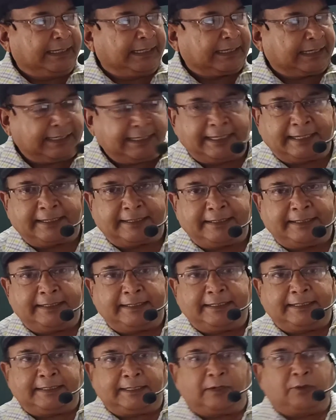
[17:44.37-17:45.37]
Clear?
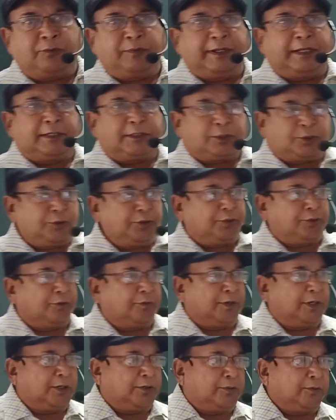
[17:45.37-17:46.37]
Now we switch
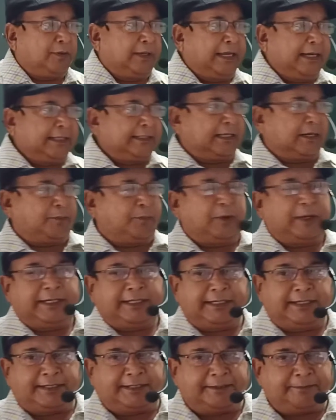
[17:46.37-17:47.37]
over to another
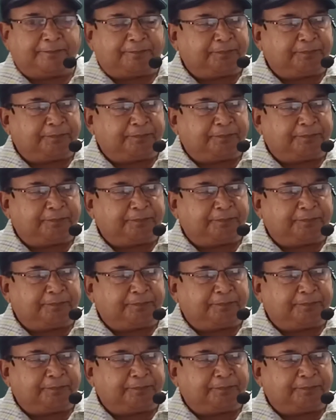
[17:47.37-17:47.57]
point.